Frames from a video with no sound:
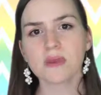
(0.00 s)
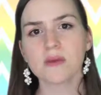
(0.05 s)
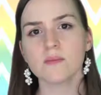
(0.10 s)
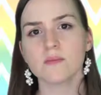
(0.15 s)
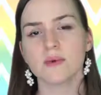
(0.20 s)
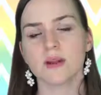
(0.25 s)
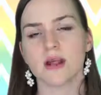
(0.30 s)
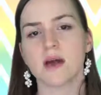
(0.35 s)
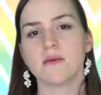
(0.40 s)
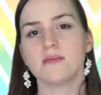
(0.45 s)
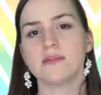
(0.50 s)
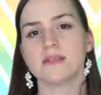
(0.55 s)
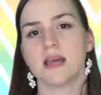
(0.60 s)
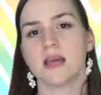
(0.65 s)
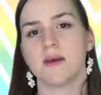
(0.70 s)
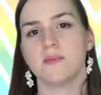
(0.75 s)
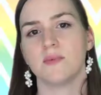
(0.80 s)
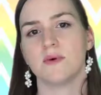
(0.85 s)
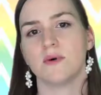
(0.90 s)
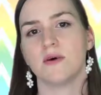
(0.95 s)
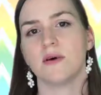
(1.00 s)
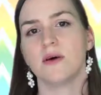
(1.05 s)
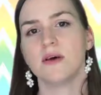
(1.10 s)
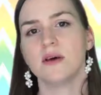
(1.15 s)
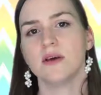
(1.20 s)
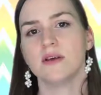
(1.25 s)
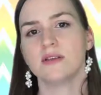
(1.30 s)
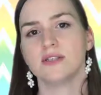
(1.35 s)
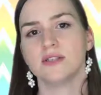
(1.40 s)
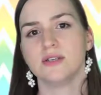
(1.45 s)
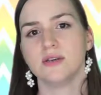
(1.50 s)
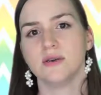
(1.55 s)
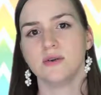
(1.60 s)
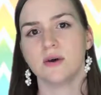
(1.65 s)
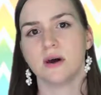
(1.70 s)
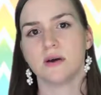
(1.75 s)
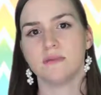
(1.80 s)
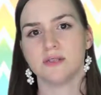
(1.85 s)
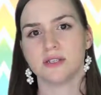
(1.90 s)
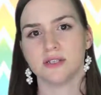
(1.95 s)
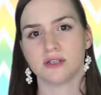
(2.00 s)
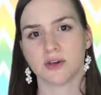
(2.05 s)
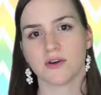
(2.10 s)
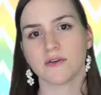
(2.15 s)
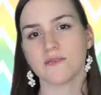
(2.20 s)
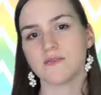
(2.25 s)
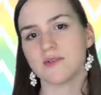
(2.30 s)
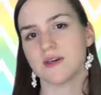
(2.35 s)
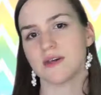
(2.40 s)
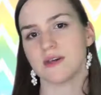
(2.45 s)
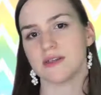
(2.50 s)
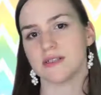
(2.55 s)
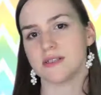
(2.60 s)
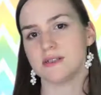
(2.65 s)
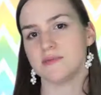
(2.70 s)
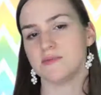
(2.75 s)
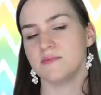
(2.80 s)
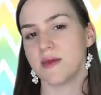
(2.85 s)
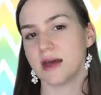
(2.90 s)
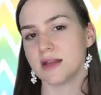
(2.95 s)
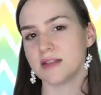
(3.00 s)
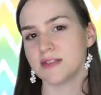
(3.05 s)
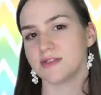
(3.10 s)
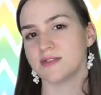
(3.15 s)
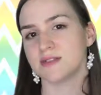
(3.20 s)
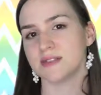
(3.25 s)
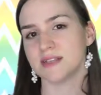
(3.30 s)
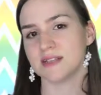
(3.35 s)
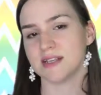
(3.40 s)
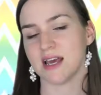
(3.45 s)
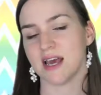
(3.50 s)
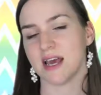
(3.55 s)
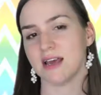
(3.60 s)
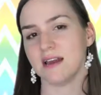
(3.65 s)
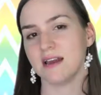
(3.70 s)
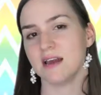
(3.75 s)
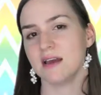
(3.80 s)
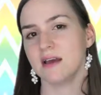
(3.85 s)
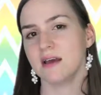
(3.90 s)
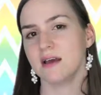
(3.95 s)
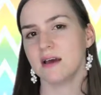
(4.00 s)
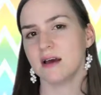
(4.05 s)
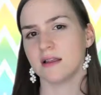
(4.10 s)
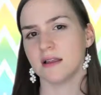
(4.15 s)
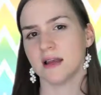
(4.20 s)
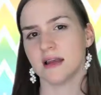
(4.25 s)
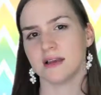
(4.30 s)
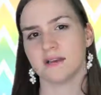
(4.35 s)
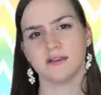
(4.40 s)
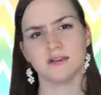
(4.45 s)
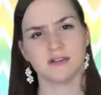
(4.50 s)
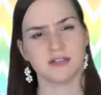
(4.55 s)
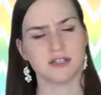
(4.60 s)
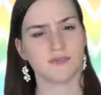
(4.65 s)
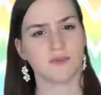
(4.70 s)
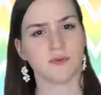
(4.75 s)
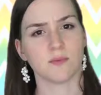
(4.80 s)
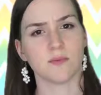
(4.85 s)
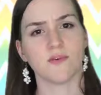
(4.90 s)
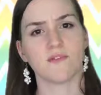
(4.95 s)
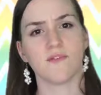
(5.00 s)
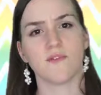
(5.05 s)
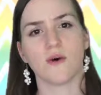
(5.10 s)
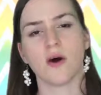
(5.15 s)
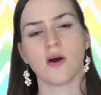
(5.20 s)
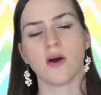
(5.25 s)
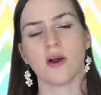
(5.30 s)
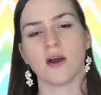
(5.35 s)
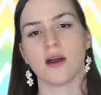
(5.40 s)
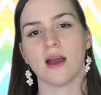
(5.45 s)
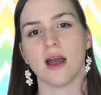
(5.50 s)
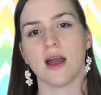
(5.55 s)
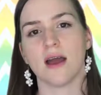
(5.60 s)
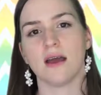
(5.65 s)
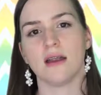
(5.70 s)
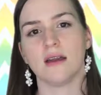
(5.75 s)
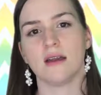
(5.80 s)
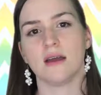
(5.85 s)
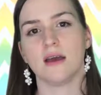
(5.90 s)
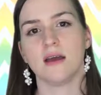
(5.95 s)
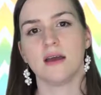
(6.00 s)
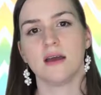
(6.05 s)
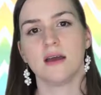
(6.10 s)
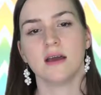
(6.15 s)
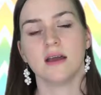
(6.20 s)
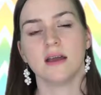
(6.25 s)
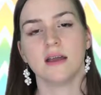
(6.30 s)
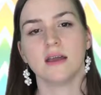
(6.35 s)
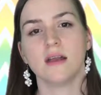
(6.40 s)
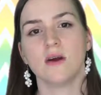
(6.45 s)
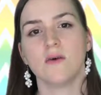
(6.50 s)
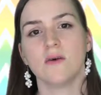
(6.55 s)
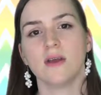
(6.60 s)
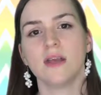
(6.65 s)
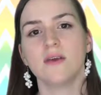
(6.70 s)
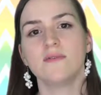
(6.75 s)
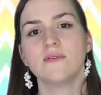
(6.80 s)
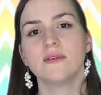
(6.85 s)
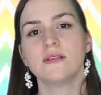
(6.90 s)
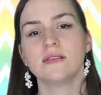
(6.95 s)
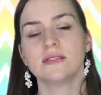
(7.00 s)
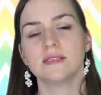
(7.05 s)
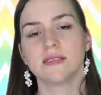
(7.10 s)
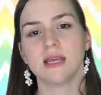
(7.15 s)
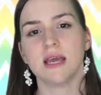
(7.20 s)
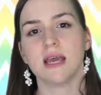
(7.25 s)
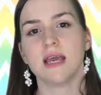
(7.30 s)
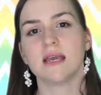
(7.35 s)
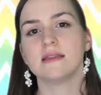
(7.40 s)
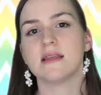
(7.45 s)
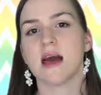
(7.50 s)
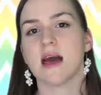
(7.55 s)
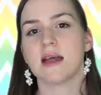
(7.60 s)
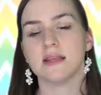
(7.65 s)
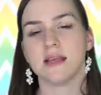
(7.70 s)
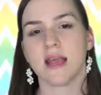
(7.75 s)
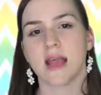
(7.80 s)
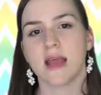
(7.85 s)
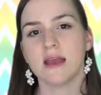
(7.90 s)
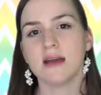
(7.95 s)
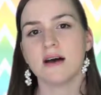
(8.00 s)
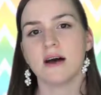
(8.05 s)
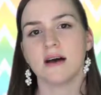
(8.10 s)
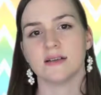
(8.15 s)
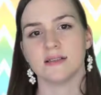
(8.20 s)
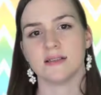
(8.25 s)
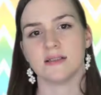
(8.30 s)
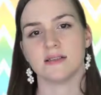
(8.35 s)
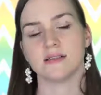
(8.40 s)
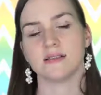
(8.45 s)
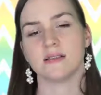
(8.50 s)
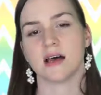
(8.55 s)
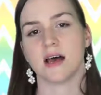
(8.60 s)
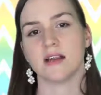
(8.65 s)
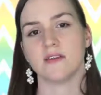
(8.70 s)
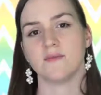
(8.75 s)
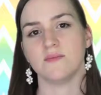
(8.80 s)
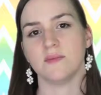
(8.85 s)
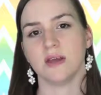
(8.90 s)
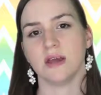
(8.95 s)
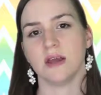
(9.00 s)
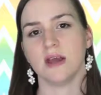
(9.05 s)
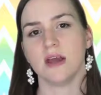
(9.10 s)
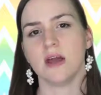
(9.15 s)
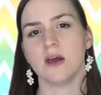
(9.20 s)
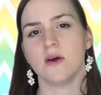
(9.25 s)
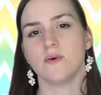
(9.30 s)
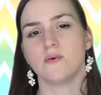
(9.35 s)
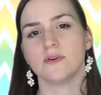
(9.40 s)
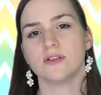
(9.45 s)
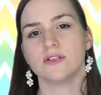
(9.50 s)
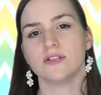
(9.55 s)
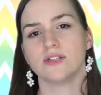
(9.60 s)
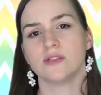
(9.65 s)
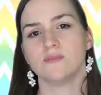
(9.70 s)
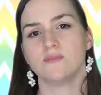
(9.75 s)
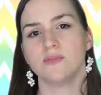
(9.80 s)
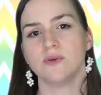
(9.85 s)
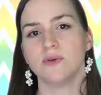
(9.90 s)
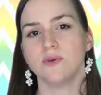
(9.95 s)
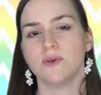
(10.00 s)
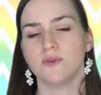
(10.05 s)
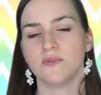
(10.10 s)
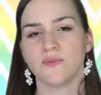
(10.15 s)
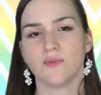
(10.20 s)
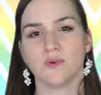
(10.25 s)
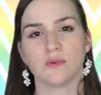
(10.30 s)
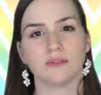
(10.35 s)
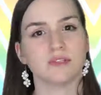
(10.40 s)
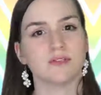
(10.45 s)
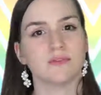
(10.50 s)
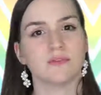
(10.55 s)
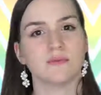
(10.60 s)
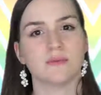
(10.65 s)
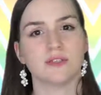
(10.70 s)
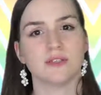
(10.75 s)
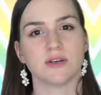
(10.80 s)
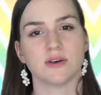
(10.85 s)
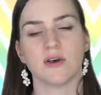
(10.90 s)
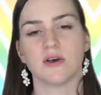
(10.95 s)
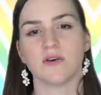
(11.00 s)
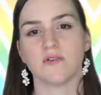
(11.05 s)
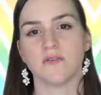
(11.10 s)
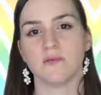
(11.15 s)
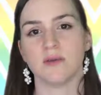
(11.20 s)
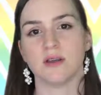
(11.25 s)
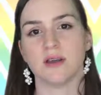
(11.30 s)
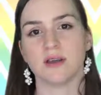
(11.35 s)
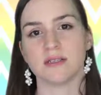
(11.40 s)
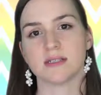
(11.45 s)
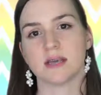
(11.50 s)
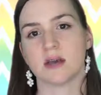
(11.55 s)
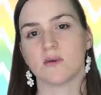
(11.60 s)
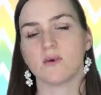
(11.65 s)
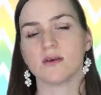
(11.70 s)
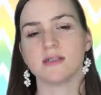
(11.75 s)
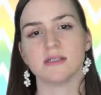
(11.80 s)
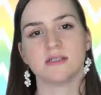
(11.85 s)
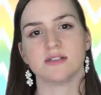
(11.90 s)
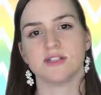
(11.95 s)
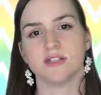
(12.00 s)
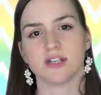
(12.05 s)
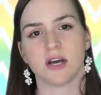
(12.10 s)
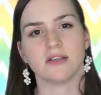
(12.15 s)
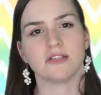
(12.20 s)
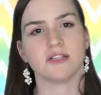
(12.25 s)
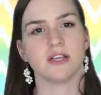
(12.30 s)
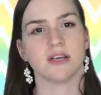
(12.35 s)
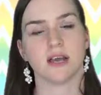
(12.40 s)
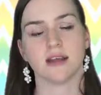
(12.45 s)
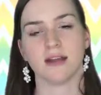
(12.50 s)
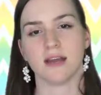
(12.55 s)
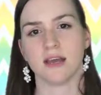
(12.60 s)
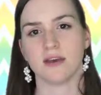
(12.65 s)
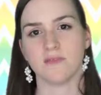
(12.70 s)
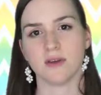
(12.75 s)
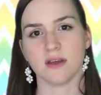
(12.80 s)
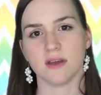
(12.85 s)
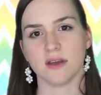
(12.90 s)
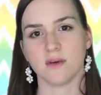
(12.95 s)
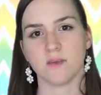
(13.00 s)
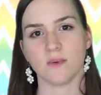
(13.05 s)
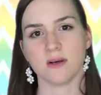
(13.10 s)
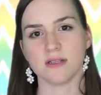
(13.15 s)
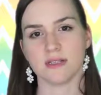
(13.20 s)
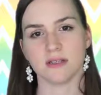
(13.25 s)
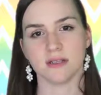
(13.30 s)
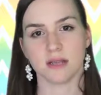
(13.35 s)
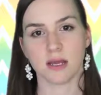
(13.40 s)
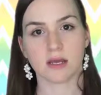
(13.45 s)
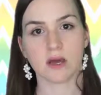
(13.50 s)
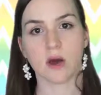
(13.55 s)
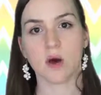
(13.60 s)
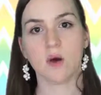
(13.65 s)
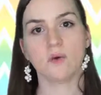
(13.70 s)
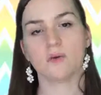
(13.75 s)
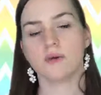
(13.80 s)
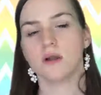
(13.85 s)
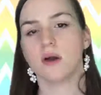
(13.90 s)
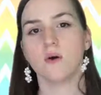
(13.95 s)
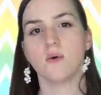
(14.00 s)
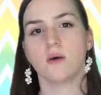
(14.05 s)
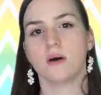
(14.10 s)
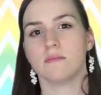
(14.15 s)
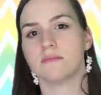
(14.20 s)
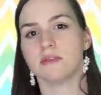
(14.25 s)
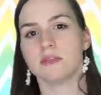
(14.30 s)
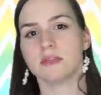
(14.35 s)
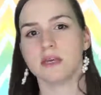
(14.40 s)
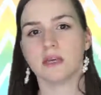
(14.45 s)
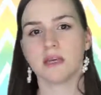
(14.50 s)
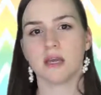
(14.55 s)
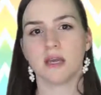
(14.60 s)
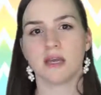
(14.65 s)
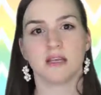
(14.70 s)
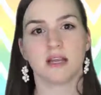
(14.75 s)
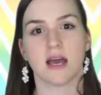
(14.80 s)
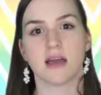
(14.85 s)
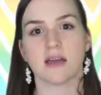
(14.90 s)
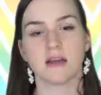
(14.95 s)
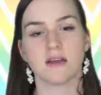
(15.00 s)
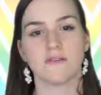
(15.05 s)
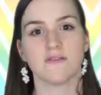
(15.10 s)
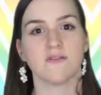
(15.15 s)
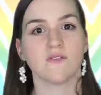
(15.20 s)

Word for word: but I was able to observe this mental state like just from afar and you know, even seeing that chaos inside of me was just beautiful to observe because I wasn't judging any of it. It wasn't like, oh no, I'm thinking negative